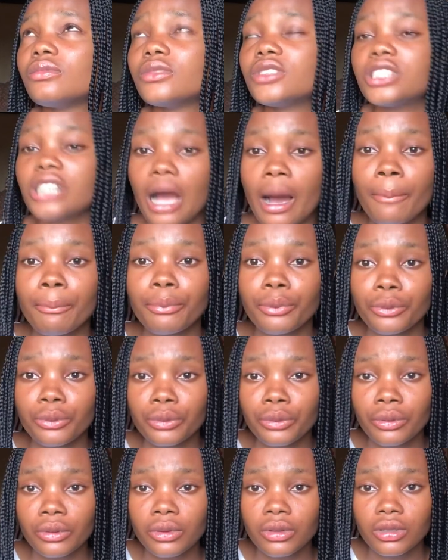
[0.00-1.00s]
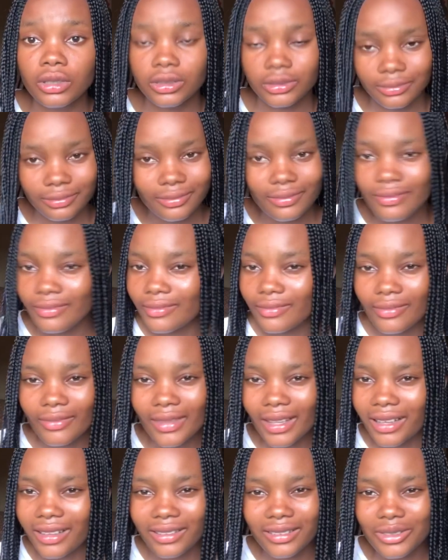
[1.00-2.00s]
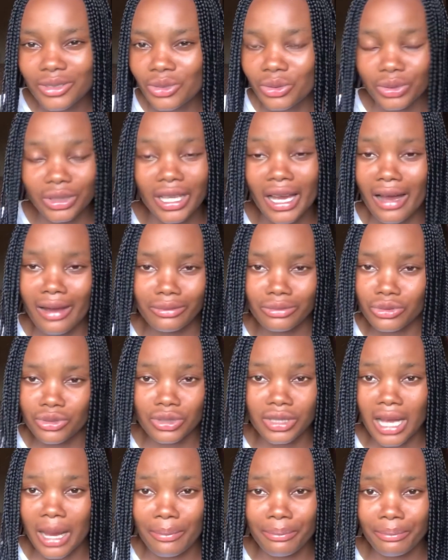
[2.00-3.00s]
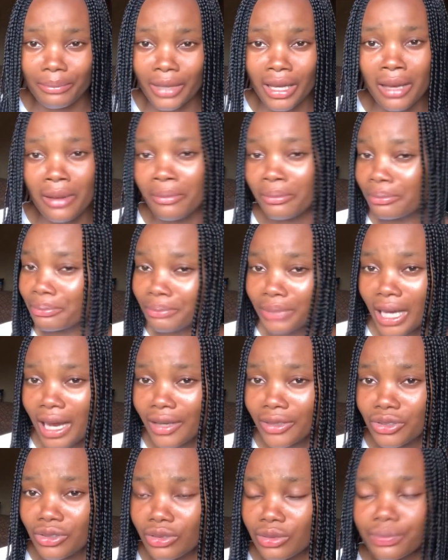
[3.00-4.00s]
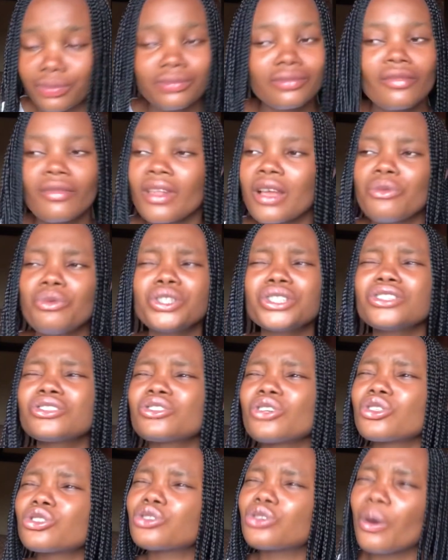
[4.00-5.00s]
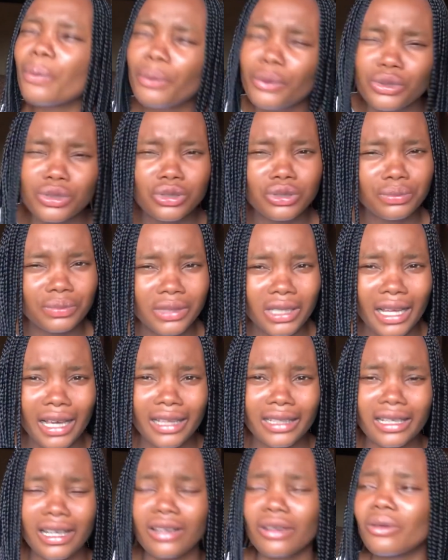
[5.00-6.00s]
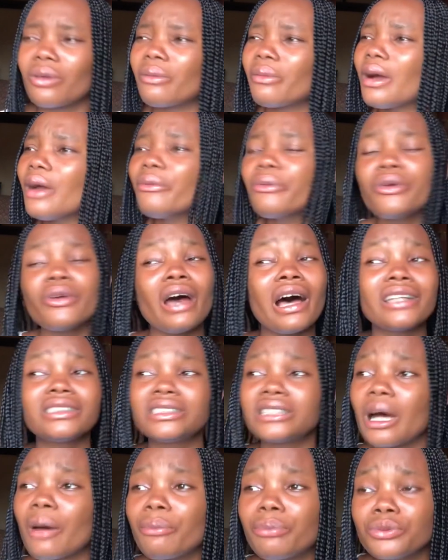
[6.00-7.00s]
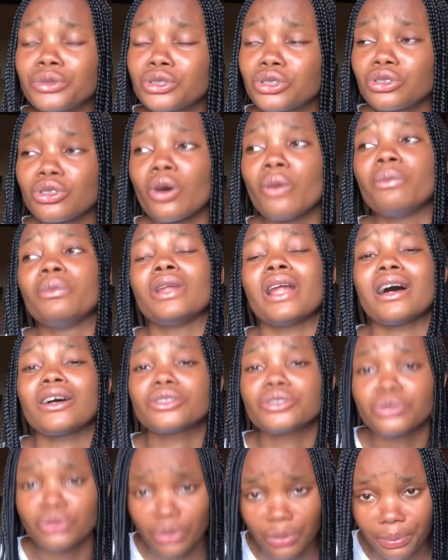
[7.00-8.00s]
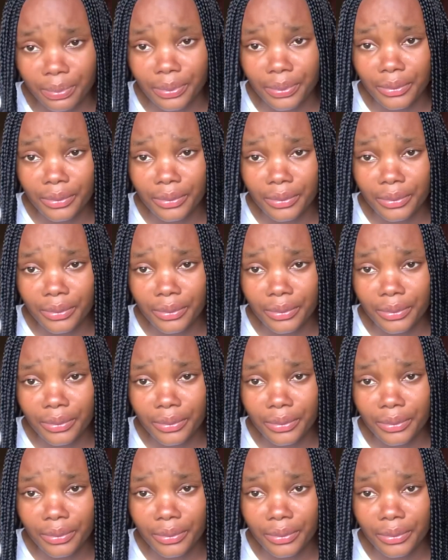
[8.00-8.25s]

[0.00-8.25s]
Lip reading: shampoo to their black soap, which is not supposed to be like that. Why will you add shampoo to your black soap?